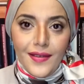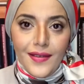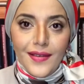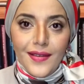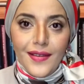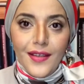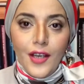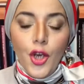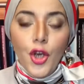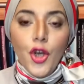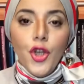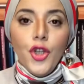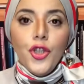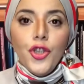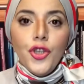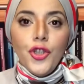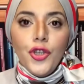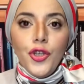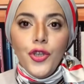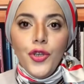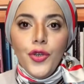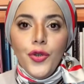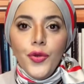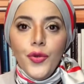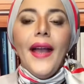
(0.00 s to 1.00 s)
to
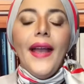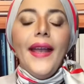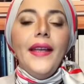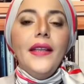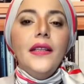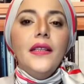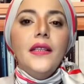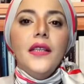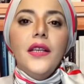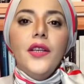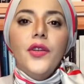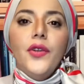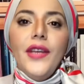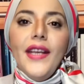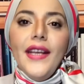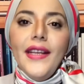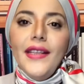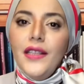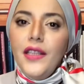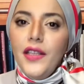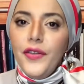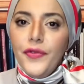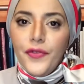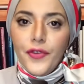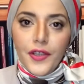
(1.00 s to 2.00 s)
integrate
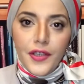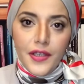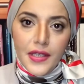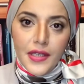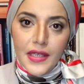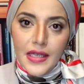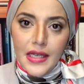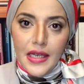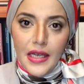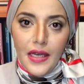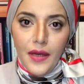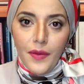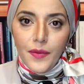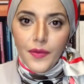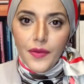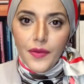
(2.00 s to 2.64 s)
different teams and